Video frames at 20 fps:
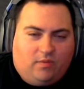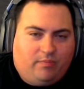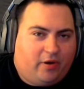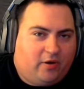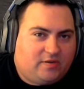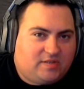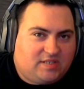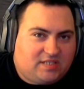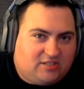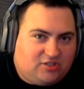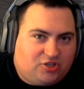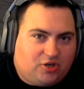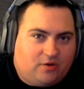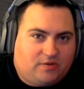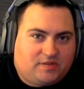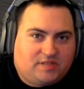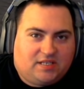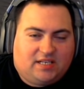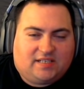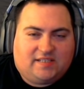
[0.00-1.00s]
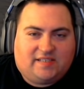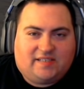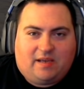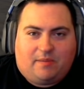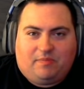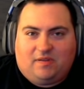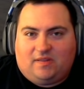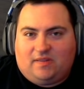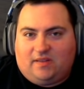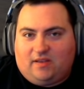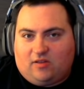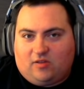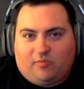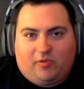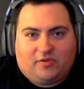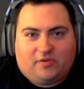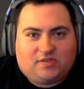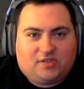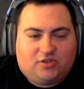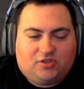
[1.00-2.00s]
person shows it accepted, the other
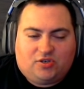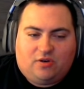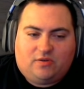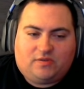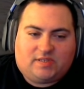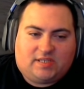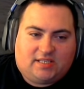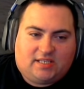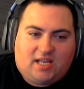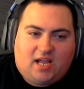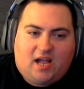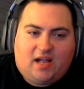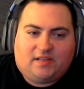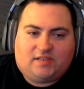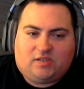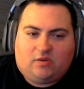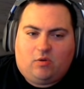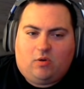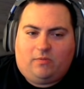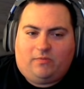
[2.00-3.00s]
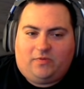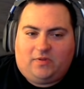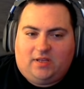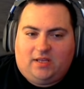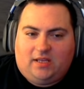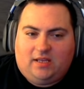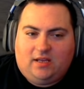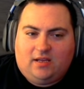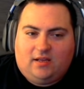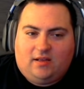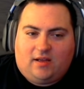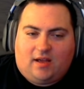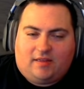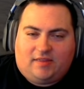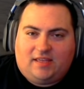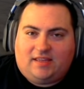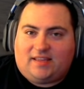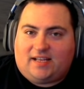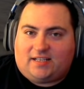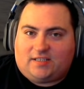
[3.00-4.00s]
person shows it not. So hopefully, I
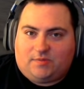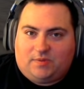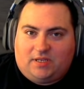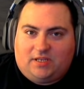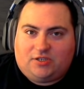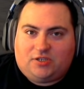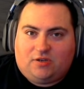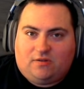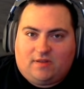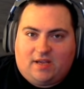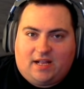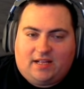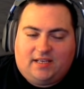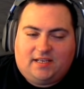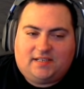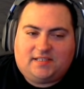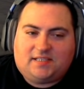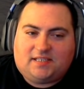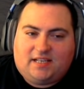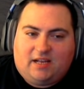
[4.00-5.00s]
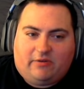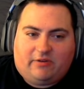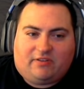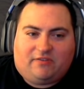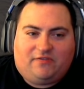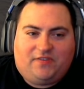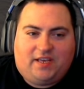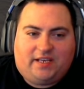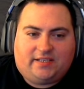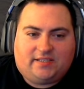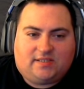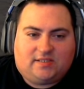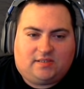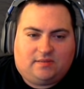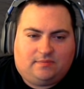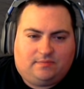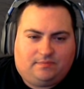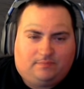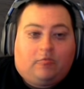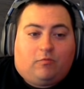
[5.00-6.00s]
think that's what issue that is, and now it's fixed.